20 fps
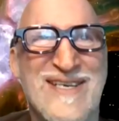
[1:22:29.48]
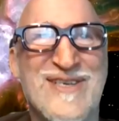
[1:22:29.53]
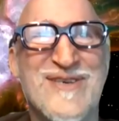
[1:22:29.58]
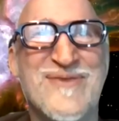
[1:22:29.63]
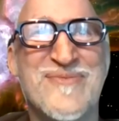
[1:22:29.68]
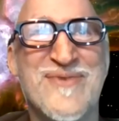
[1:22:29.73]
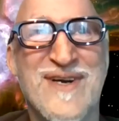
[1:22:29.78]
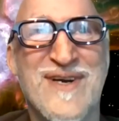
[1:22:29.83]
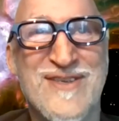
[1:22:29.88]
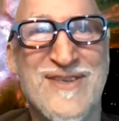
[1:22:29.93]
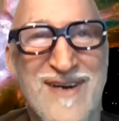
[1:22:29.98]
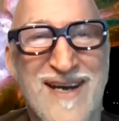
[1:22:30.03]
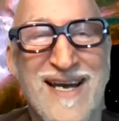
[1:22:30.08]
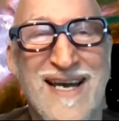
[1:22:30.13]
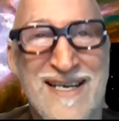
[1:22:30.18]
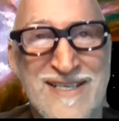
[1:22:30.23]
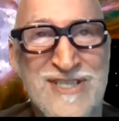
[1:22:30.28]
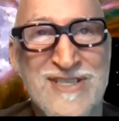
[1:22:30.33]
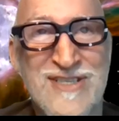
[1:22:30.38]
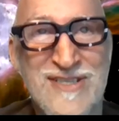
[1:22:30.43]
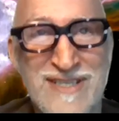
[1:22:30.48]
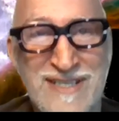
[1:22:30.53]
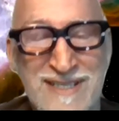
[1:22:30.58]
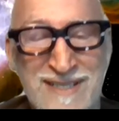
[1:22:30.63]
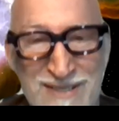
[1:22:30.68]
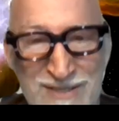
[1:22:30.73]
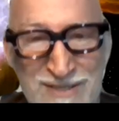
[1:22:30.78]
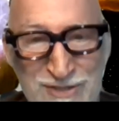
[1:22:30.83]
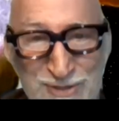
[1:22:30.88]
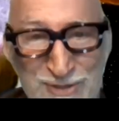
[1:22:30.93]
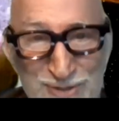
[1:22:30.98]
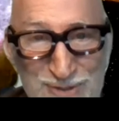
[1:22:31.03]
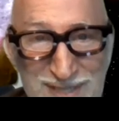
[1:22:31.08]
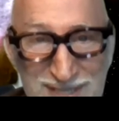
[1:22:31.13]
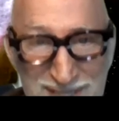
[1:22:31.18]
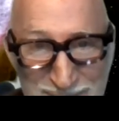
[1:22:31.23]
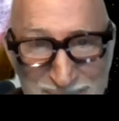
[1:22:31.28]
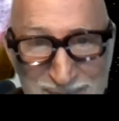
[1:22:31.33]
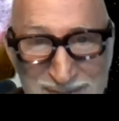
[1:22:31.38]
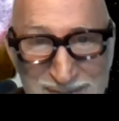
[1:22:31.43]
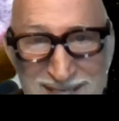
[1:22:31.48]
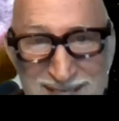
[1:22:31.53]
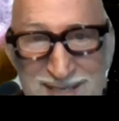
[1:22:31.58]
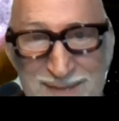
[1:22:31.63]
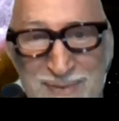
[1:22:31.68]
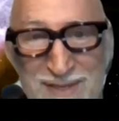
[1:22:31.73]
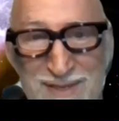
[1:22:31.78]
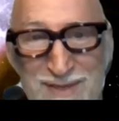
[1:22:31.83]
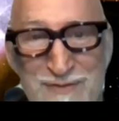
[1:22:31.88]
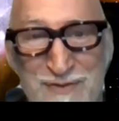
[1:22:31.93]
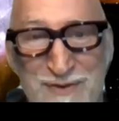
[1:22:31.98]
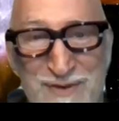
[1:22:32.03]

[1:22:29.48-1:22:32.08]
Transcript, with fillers: your brother actually truly complained about the